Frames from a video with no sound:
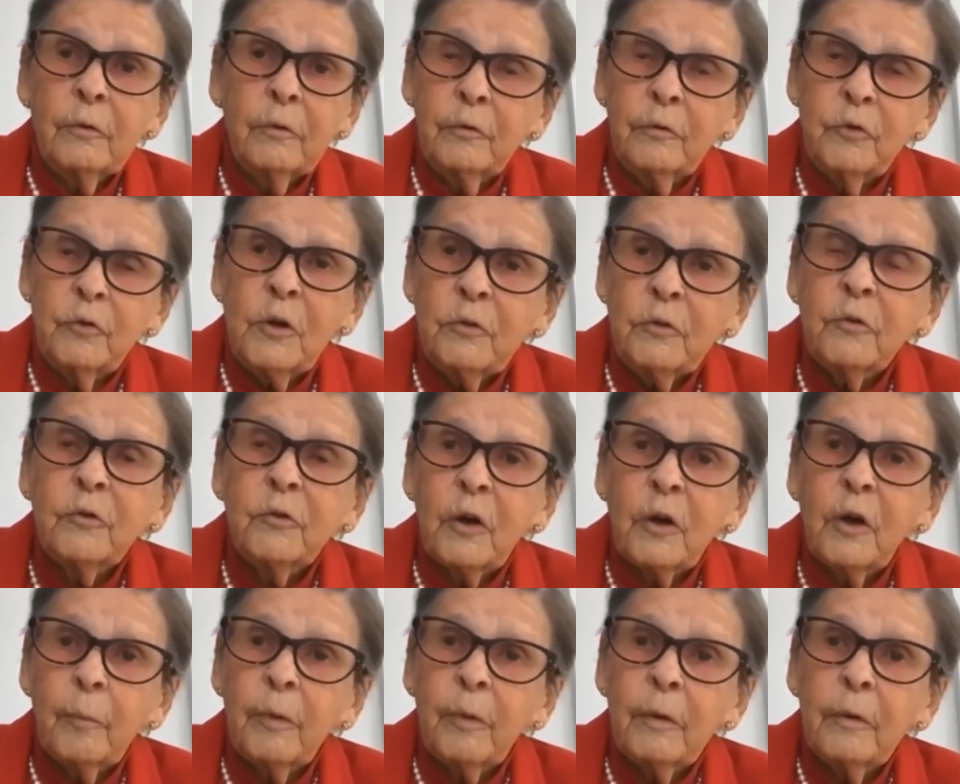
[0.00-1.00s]
Jesus
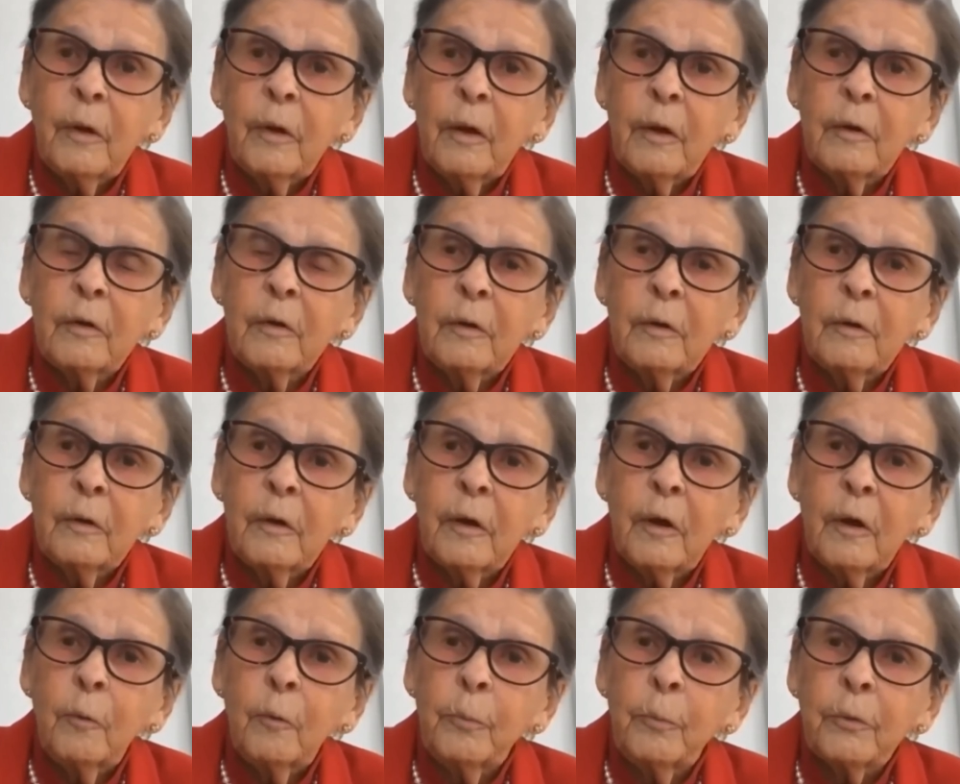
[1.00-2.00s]
come and
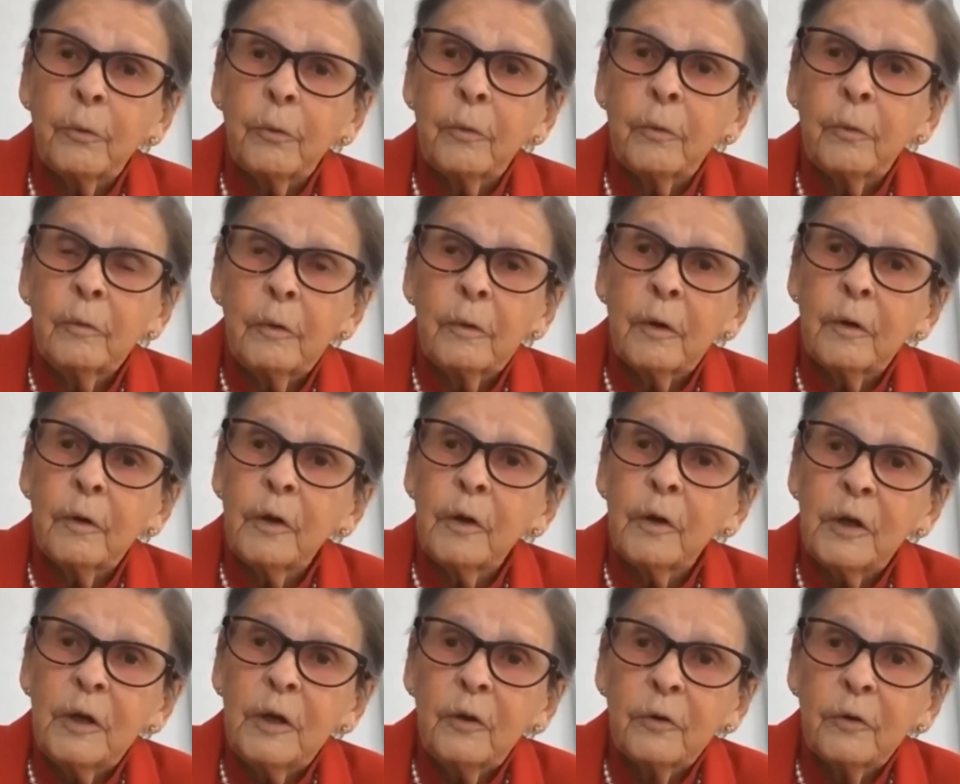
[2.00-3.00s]
help her and
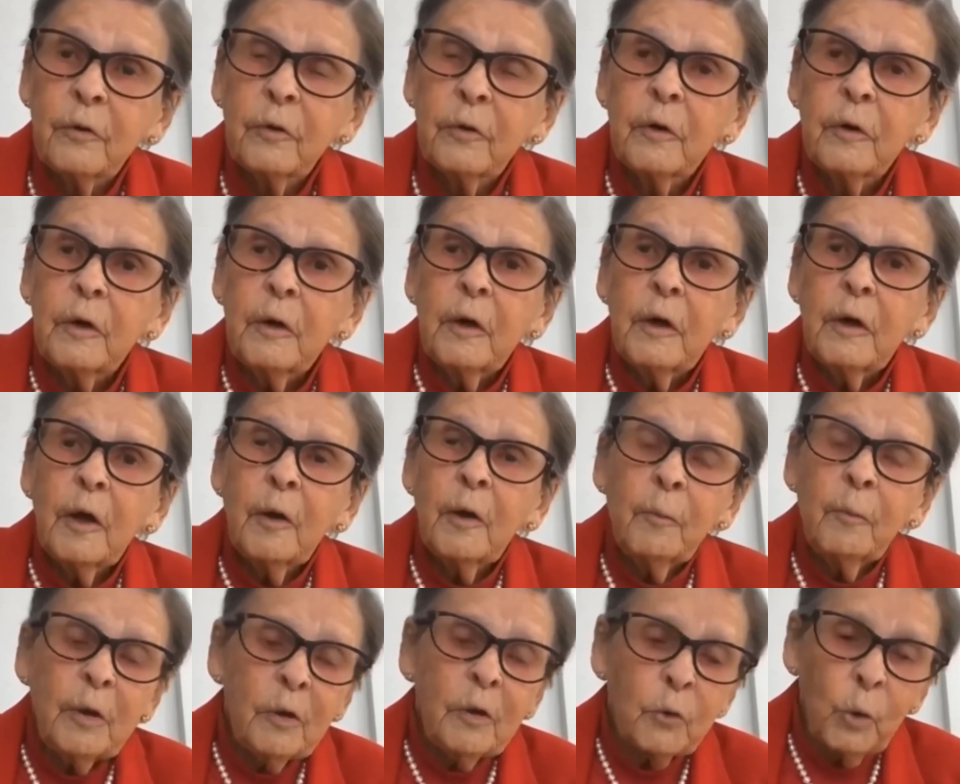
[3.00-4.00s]
heal her
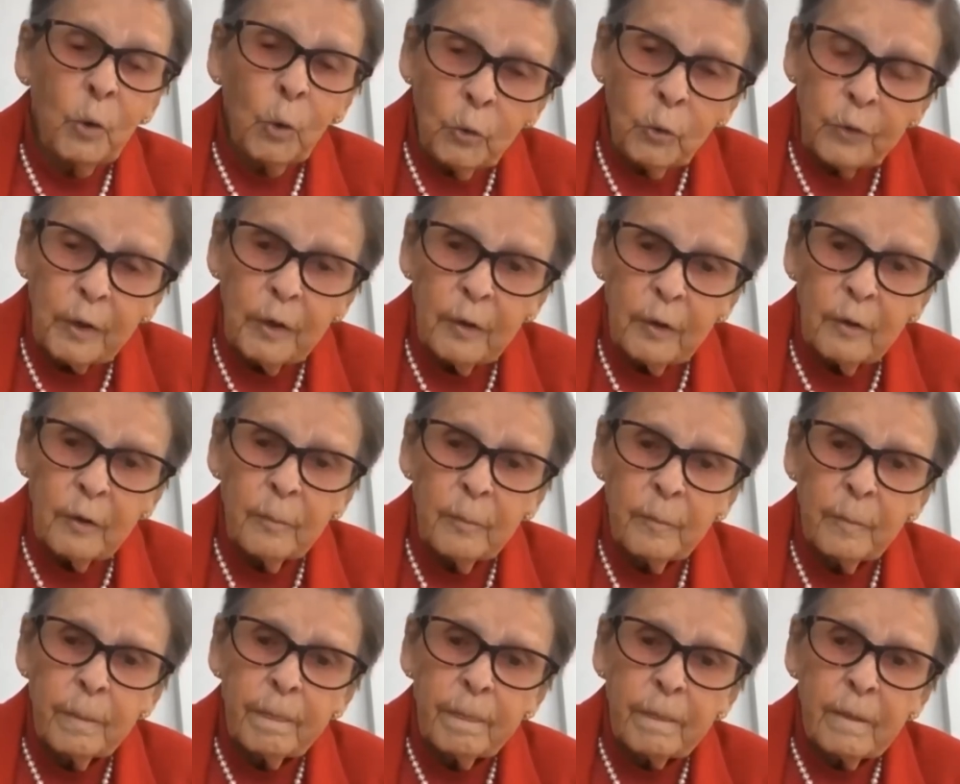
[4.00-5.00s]
and make her whole again?
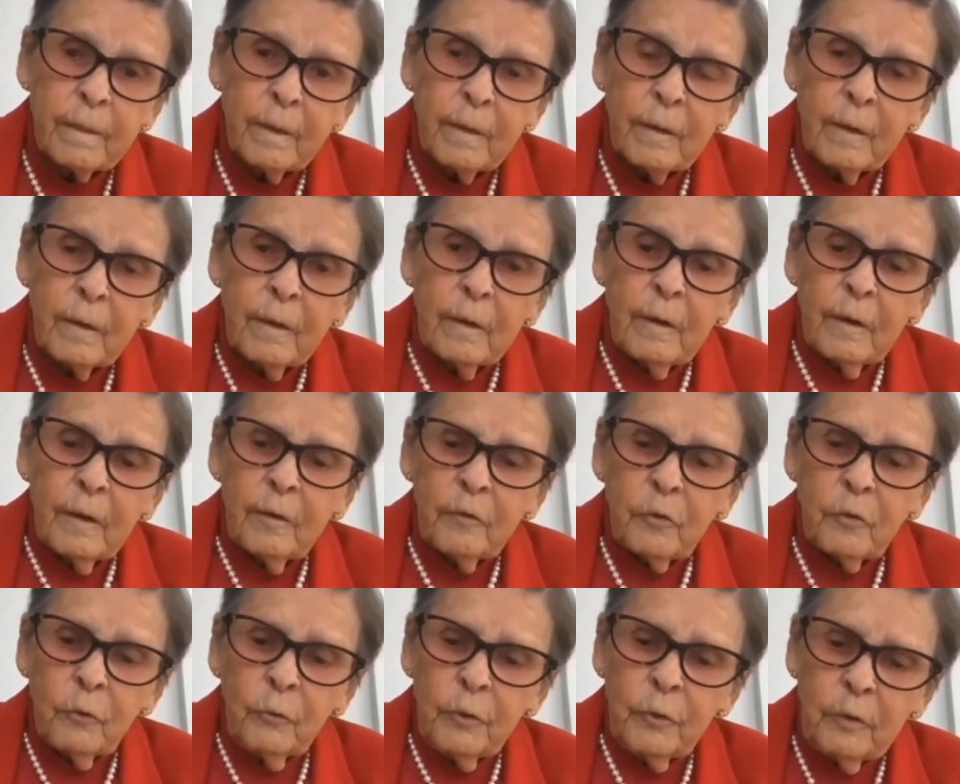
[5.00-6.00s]
And
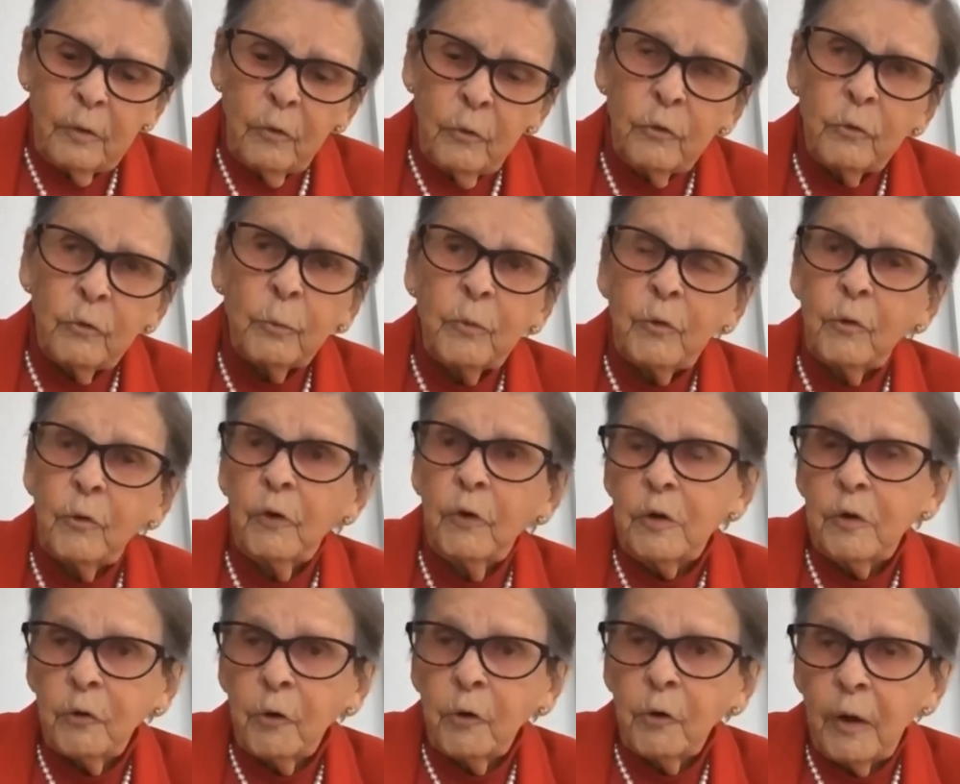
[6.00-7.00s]
so he goes with a
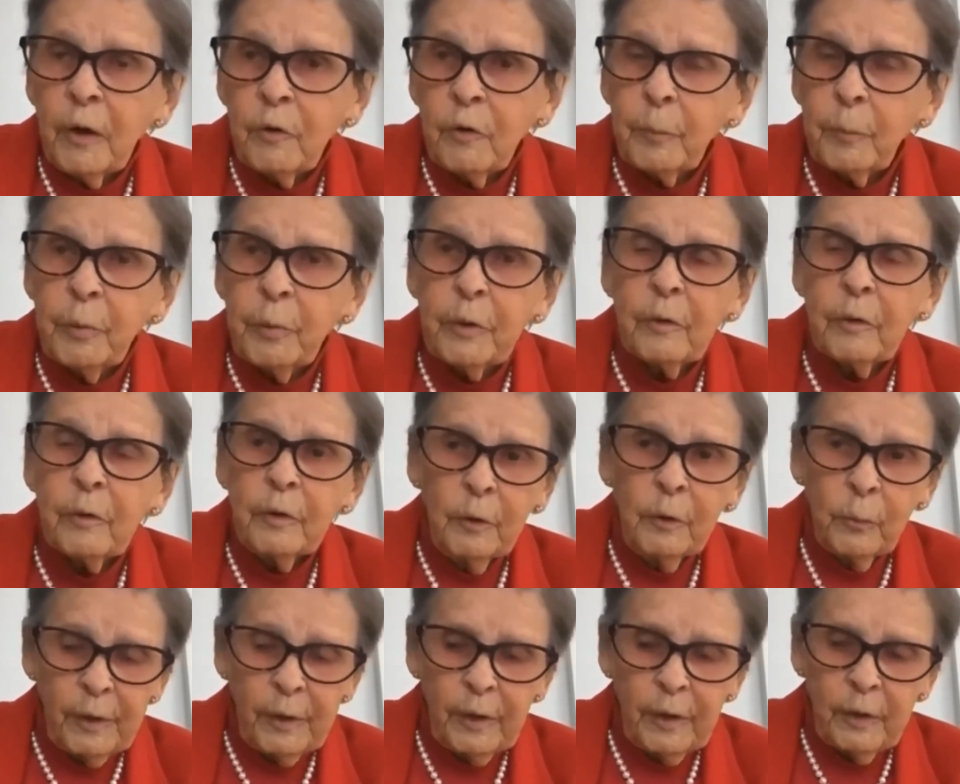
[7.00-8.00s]
great crowd, apparently,
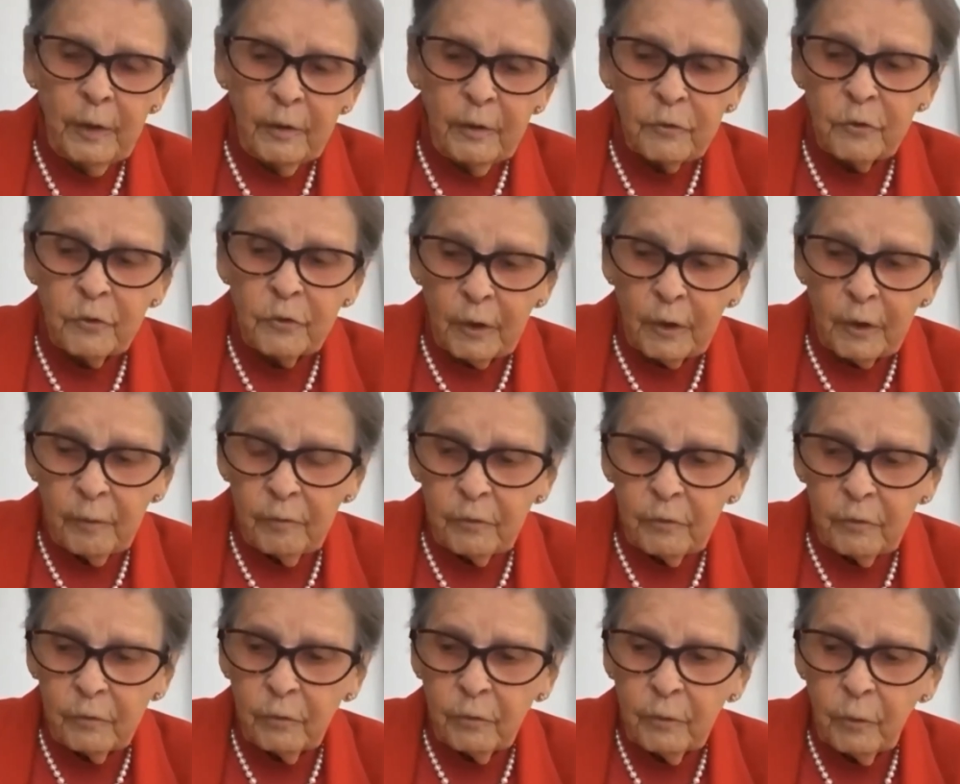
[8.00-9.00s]
and when he gets to
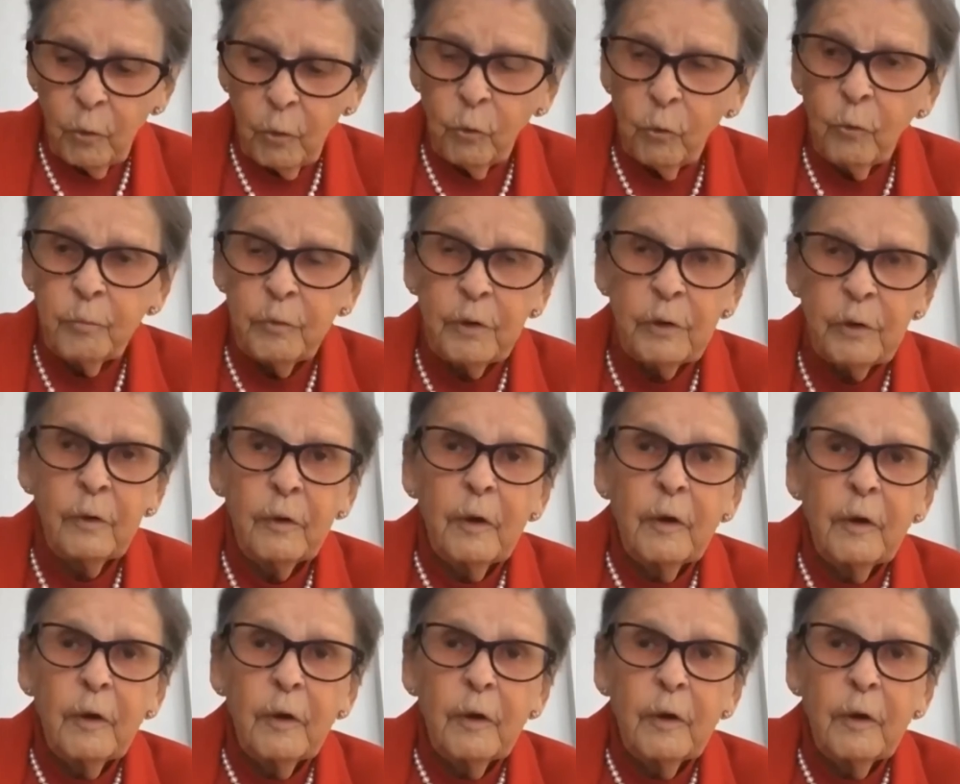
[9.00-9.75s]
Jairus' home, he